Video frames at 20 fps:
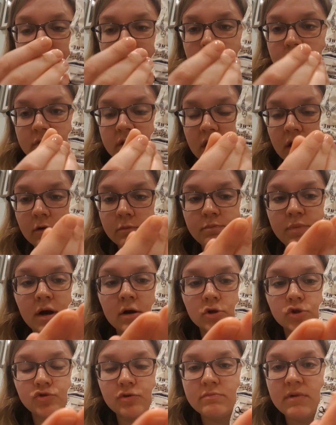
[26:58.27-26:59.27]
and, you know,
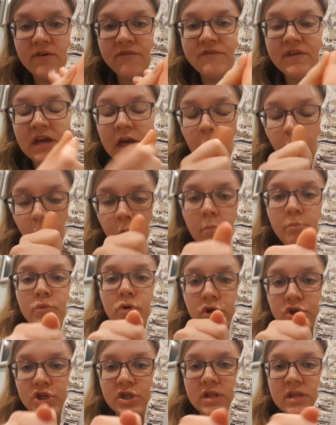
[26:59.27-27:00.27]
puncturing my finger where I'm
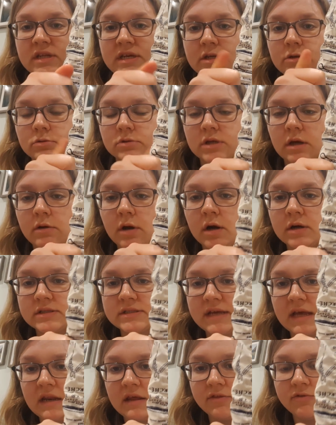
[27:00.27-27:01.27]
pushing the needle so hard
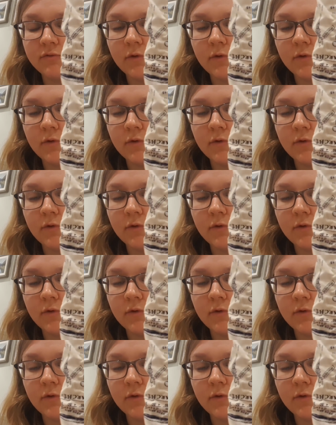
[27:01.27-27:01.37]
to get it